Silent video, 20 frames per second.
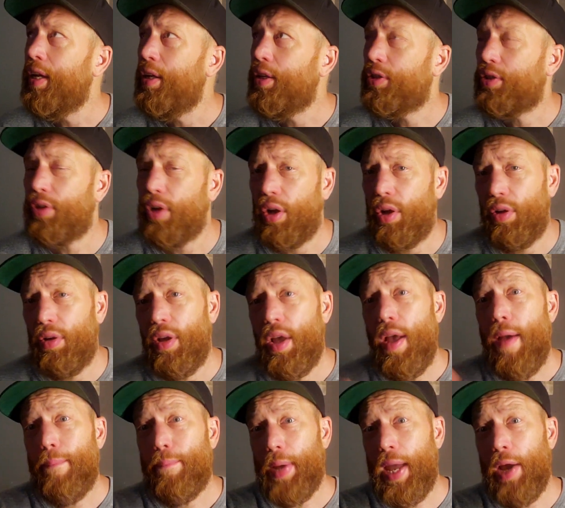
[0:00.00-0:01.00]
So
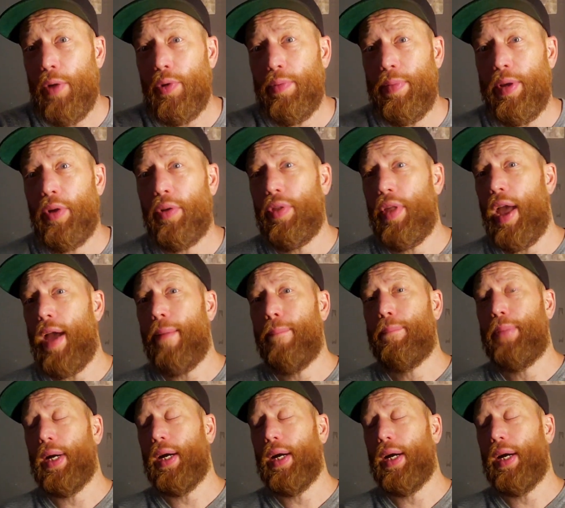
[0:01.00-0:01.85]
bear with me on that.